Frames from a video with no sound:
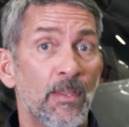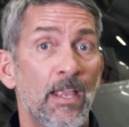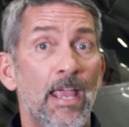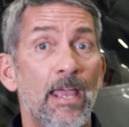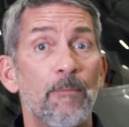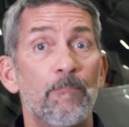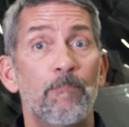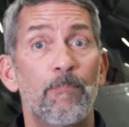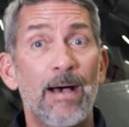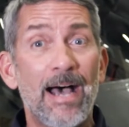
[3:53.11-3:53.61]

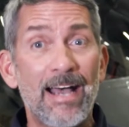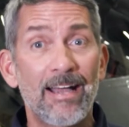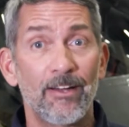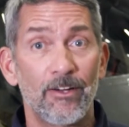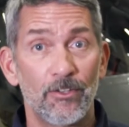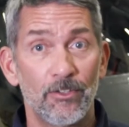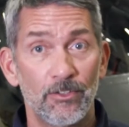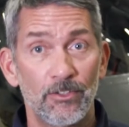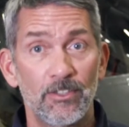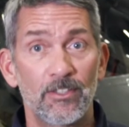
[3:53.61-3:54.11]
and
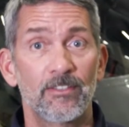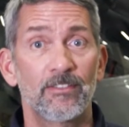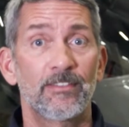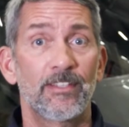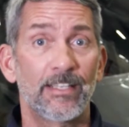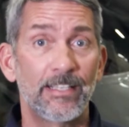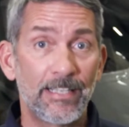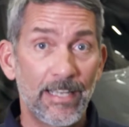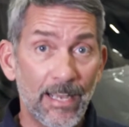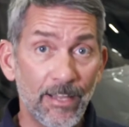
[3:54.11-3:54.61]
buyers
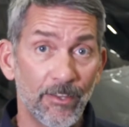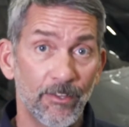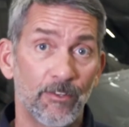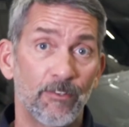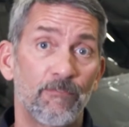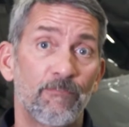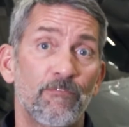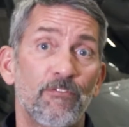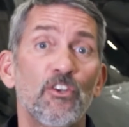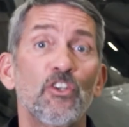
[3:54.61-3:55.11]

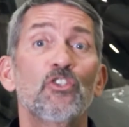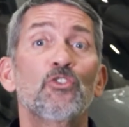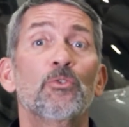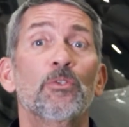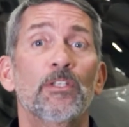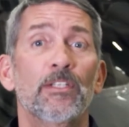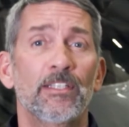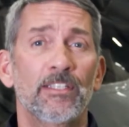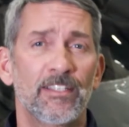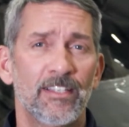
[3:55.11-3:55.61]
together
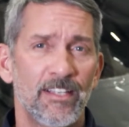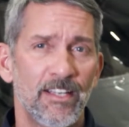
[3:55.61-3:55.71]
virtually